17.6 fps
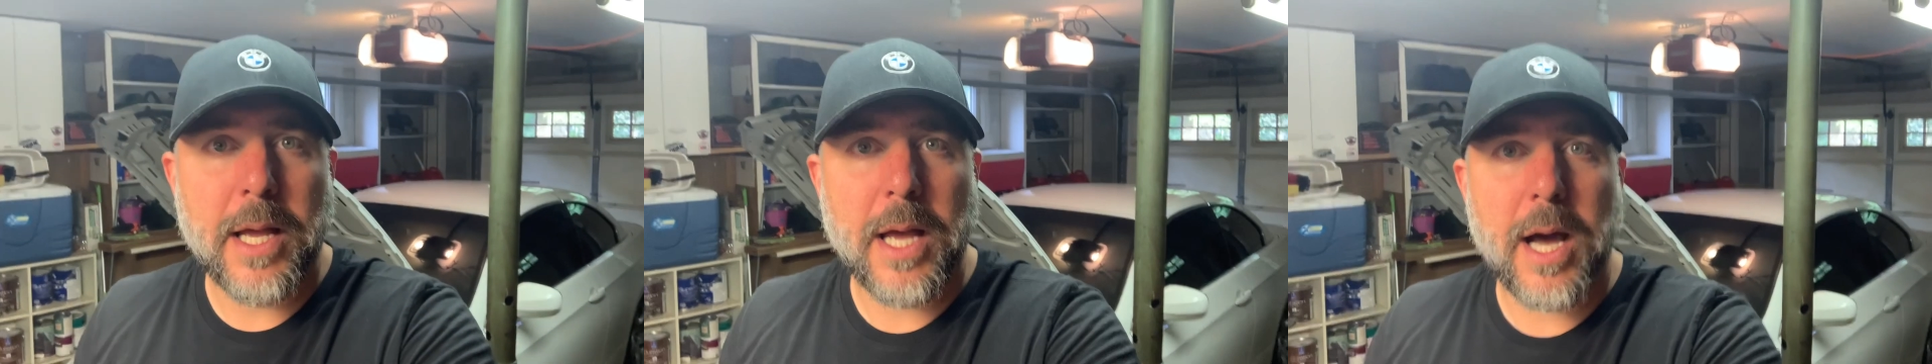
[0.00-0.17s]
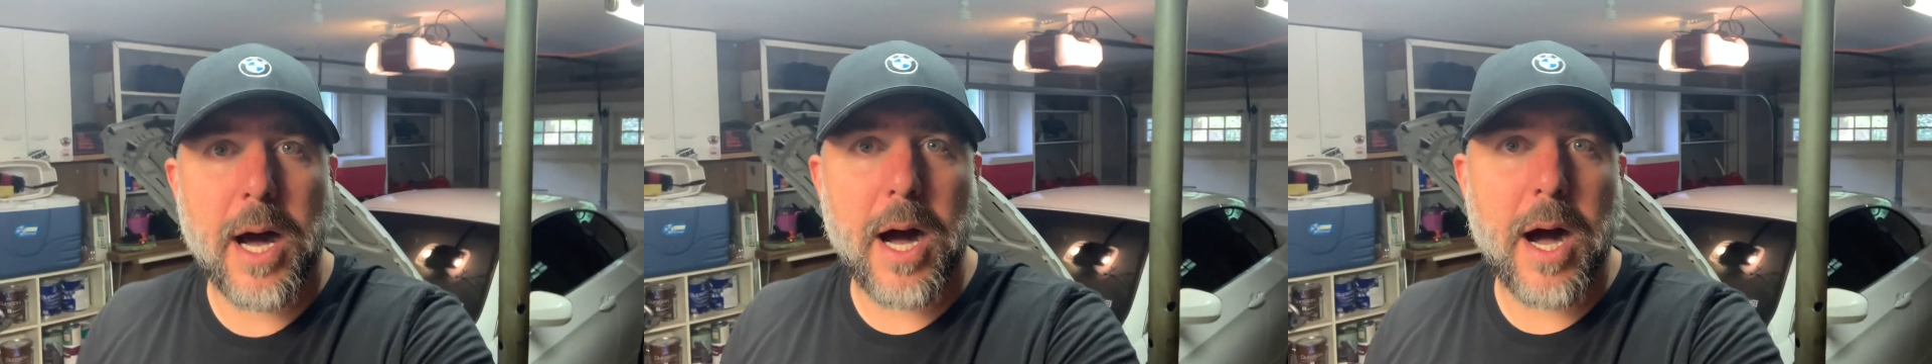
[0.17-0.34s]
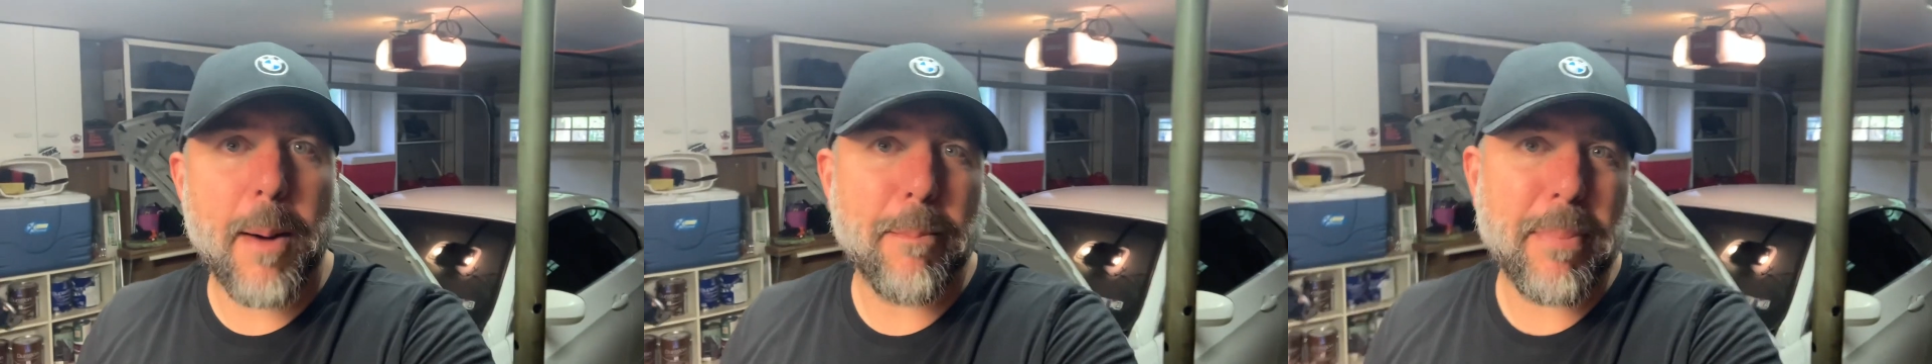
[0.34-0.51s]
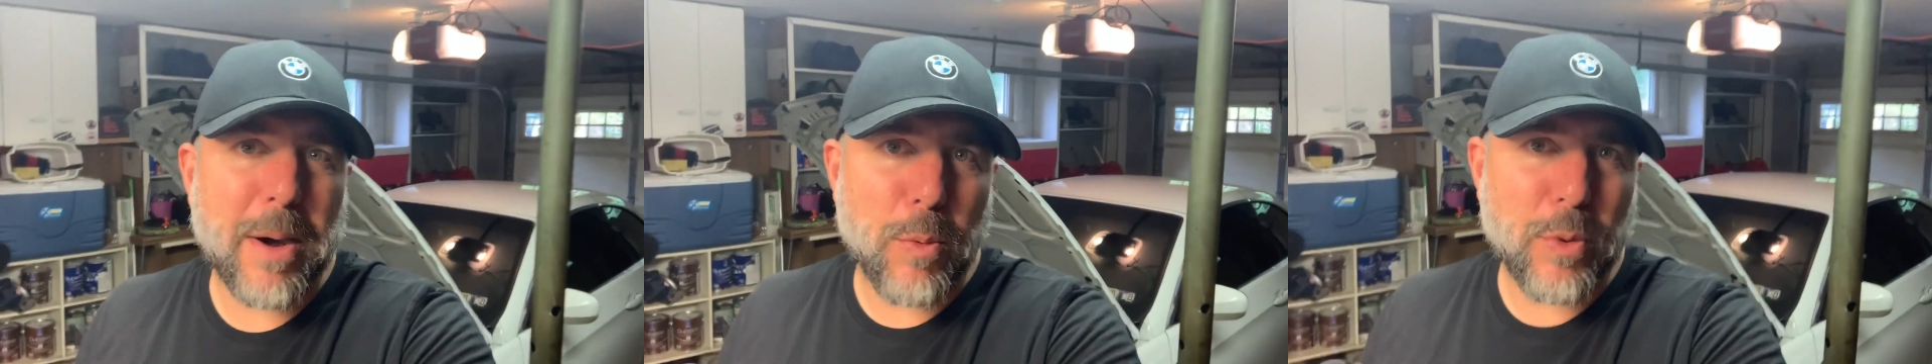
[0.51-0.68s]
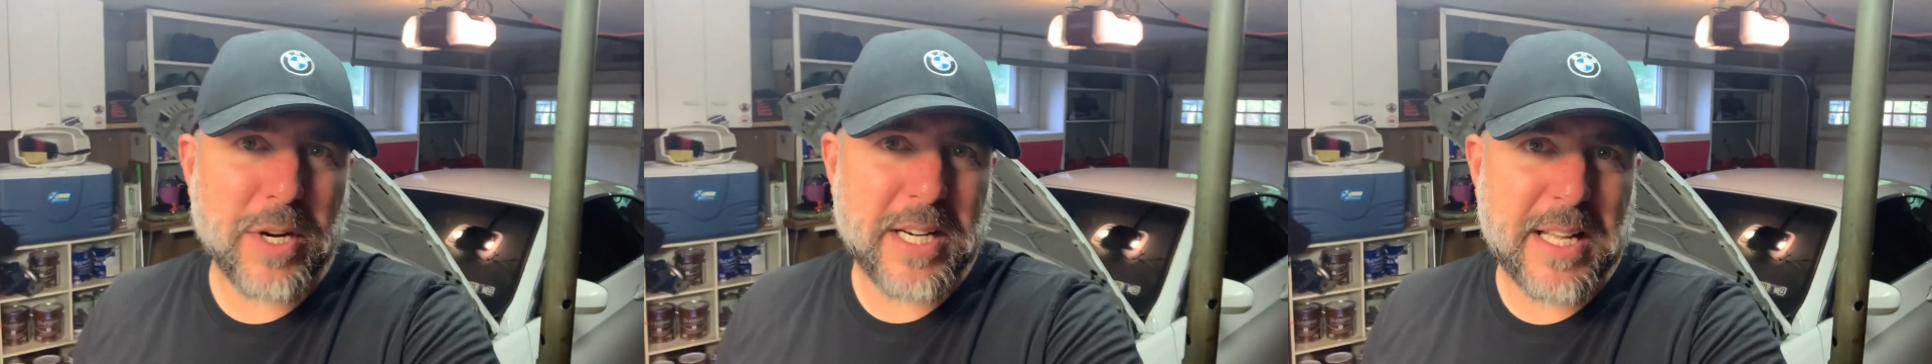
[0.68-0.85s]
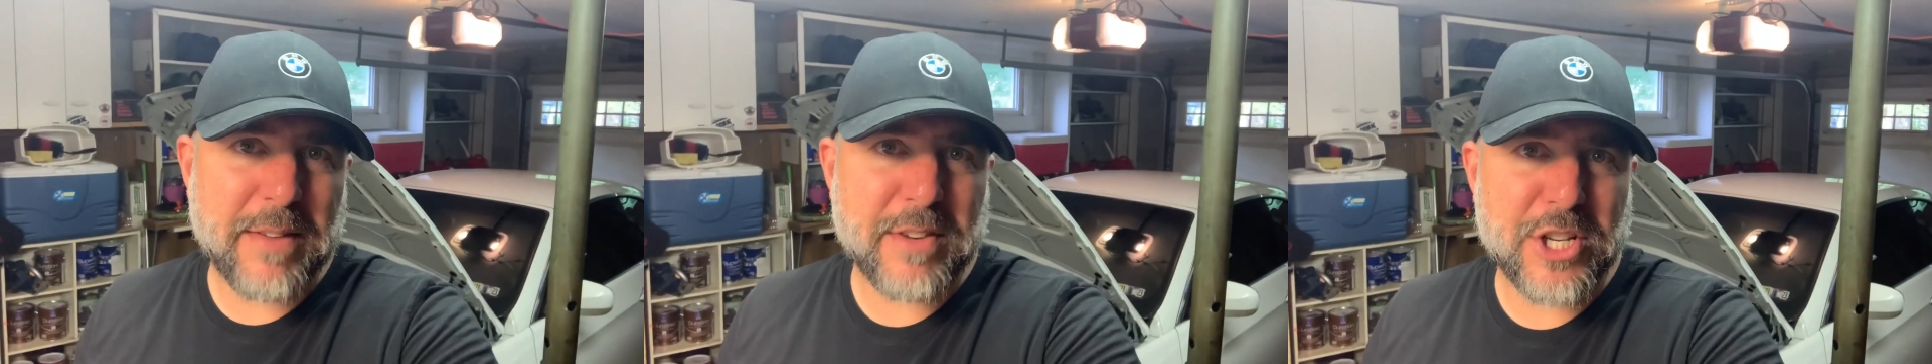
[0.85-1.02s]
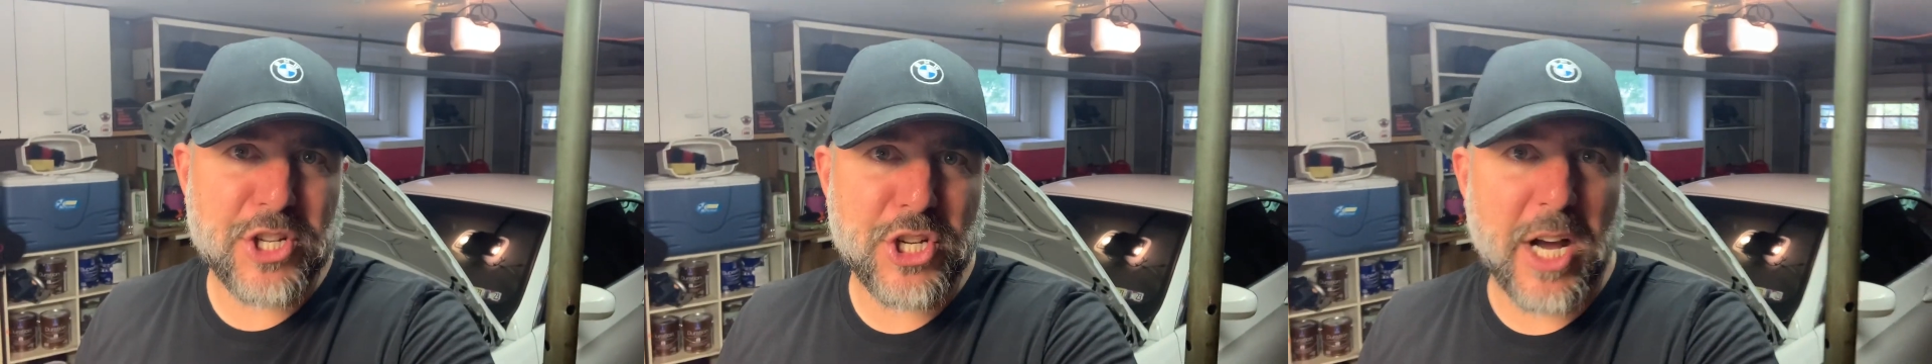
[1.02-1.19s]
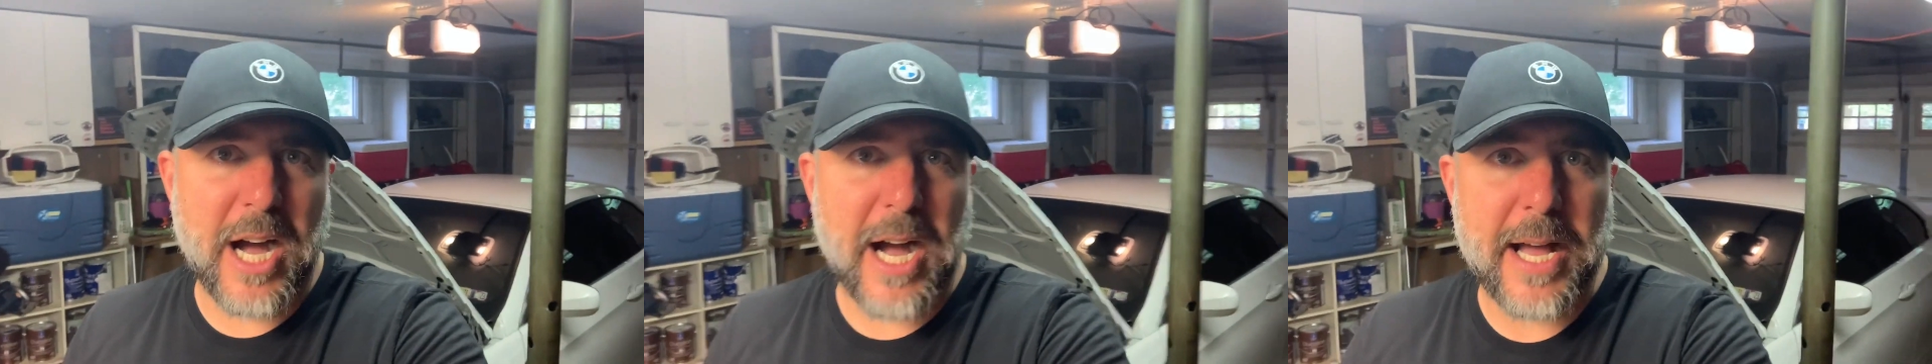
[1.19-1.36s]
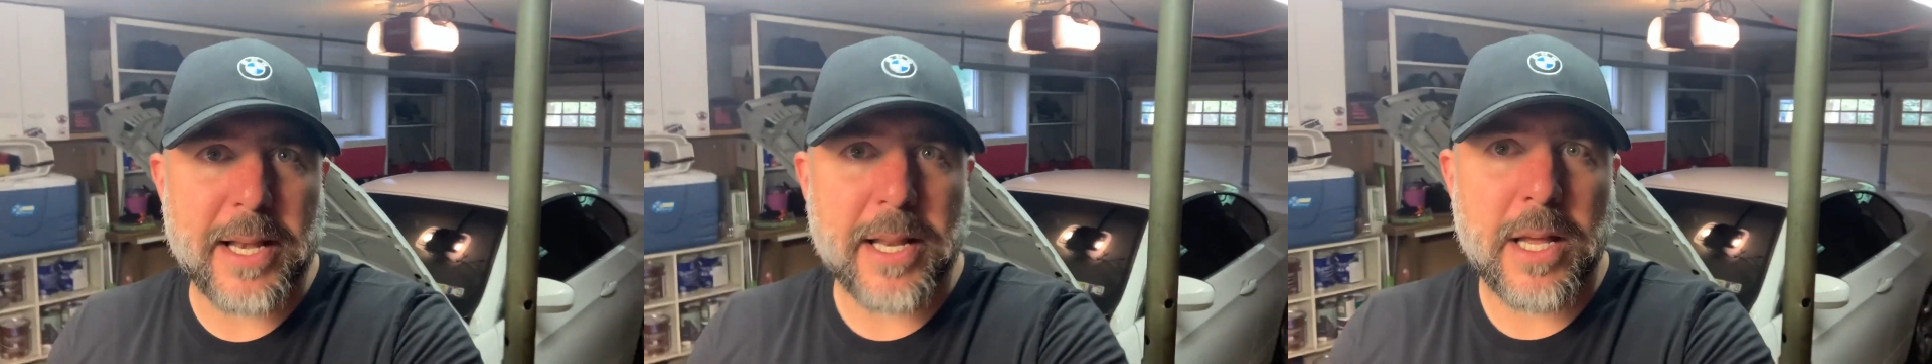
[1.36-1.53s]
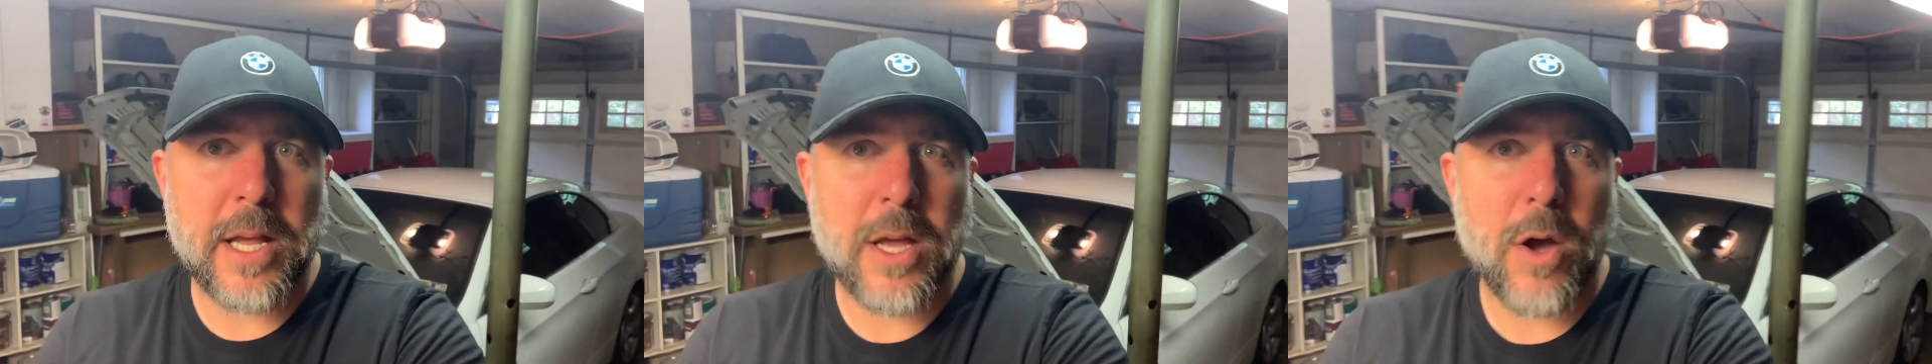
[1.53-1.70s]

But we're gonna give it a shot.